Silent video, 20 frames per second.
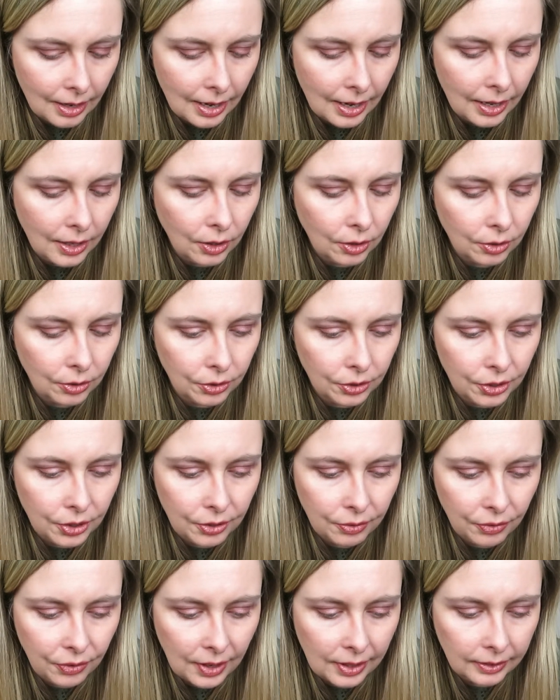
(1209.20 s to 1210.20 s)
I
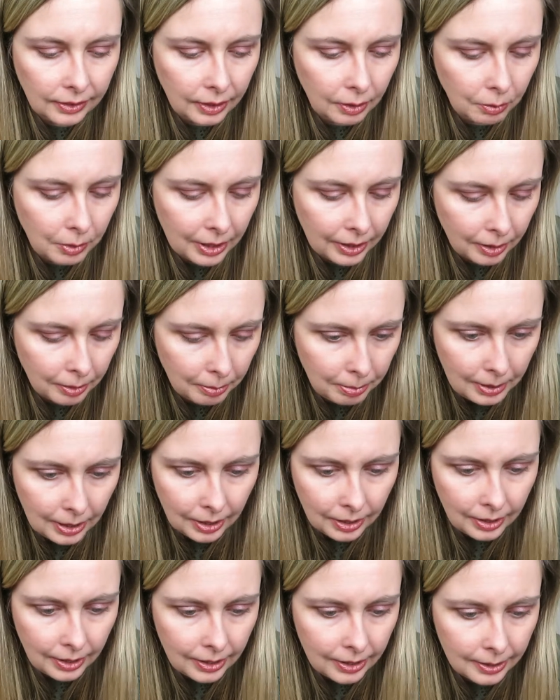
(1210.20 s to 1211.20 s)
used friendly
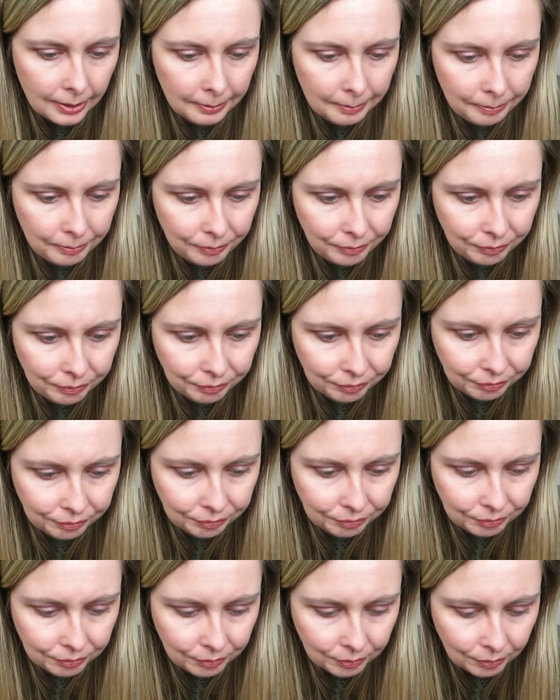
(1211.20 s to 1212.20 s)
Wikipedia.
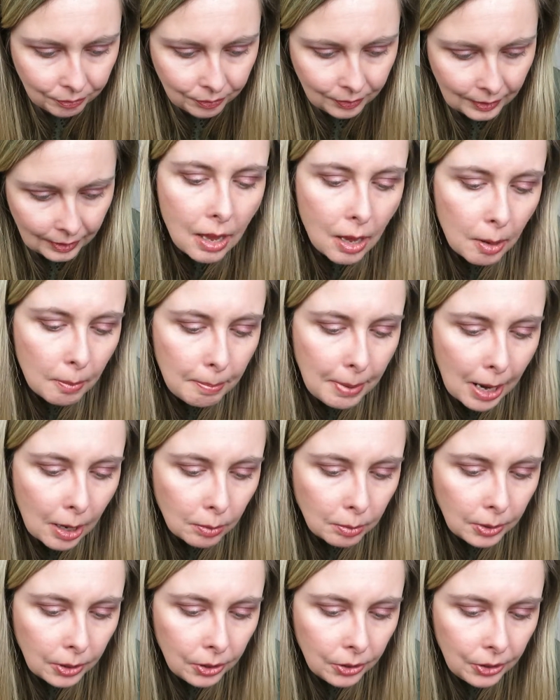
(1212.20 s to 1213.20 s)

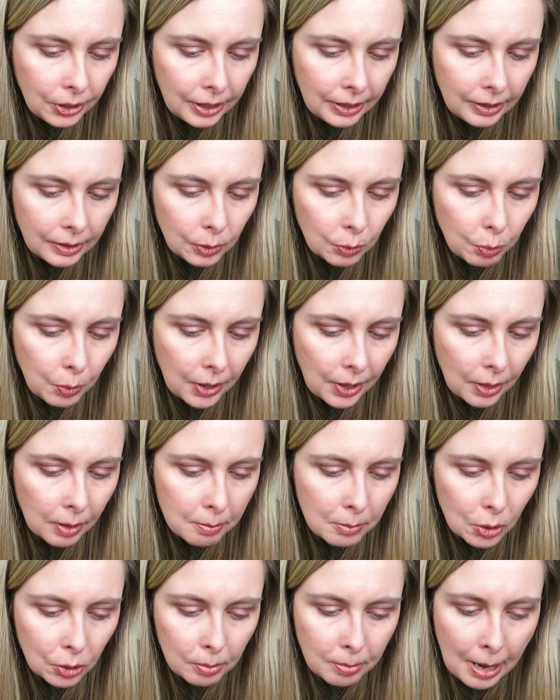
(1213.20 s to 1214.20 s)
Beim Kuchen is one of the
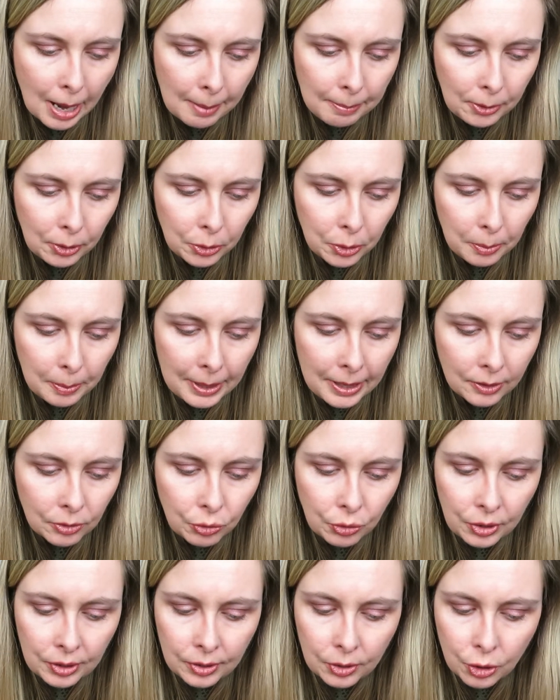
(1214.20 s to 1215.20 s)
most popular
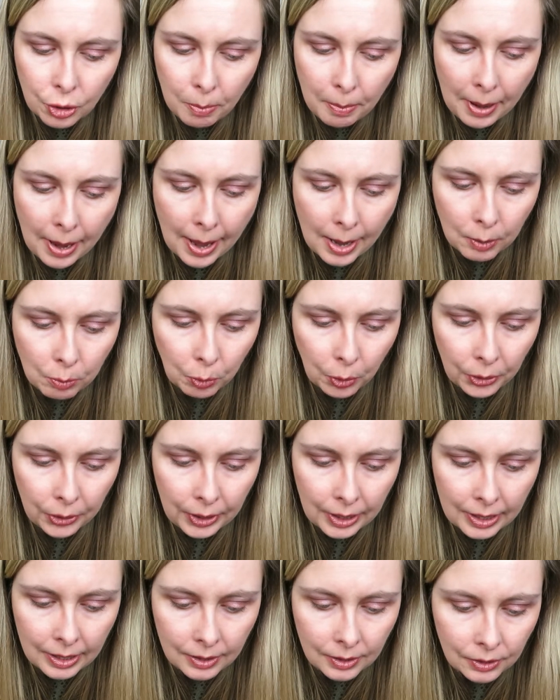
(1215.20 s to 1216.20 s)
pastries in Japan, where
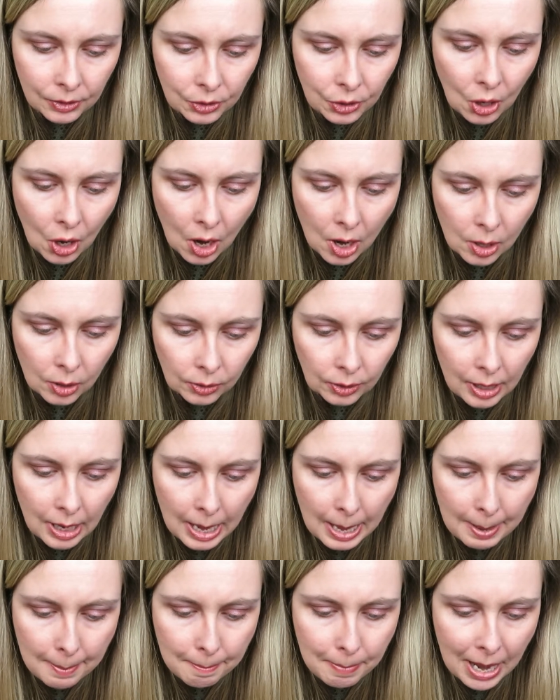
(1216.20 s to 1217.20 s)
it is called
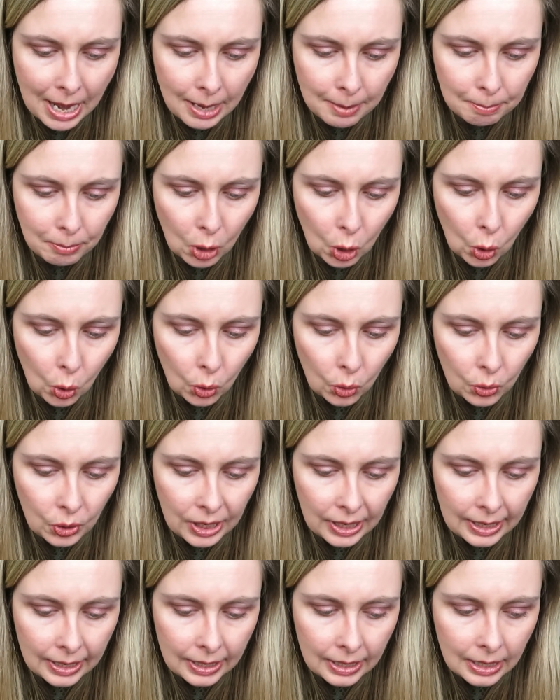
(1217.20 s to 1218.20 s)
Beim
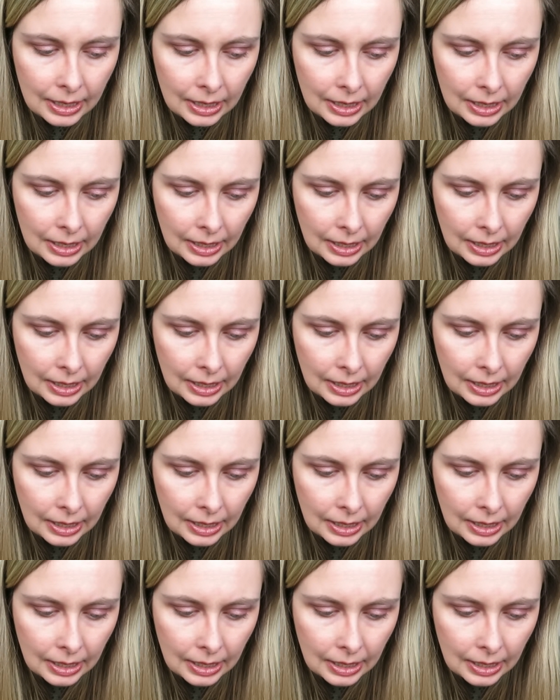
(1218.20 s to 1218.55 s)
Kuchen.